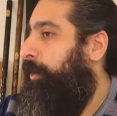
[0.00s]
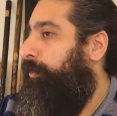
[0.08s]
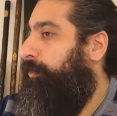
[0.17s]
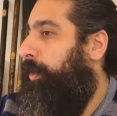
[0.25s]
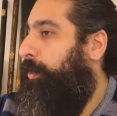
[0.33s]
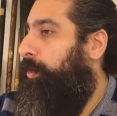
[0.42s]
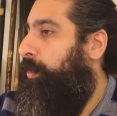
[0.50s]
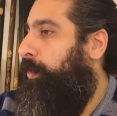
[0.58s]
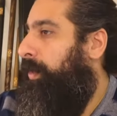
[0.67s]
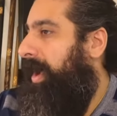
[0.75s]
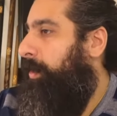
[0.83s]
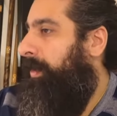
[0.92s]
So
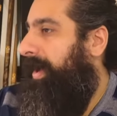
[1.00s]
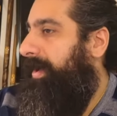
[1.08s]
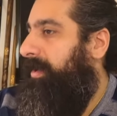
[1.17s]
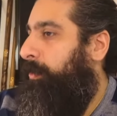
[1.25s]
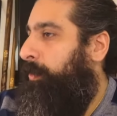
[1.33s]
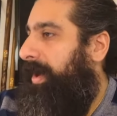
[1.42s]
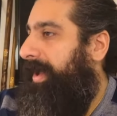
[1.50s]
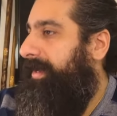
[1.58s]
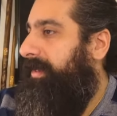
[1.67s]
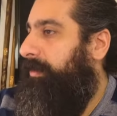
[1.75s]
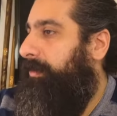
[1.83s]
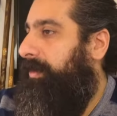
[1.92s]
why
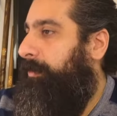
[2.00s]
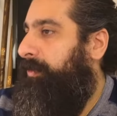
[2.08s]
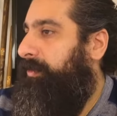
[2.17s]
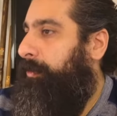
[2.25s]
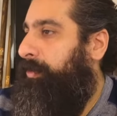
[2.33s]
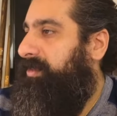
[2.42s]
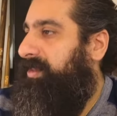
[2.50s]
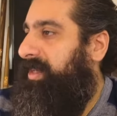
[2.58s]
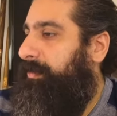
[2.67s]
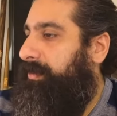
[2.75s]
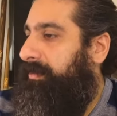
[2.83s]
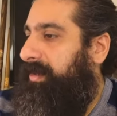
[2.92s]
was the
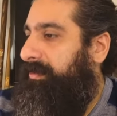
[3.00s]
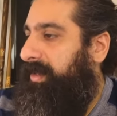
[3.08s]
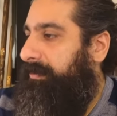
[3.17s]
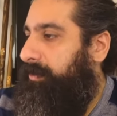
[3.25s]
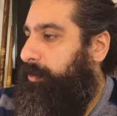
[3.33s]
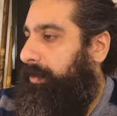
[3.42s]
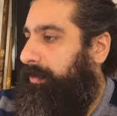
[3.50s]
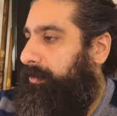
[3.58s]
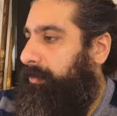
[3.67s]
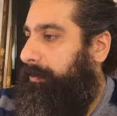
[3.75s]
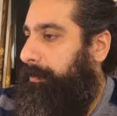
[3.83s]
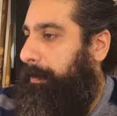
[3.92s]
gift of love given to us?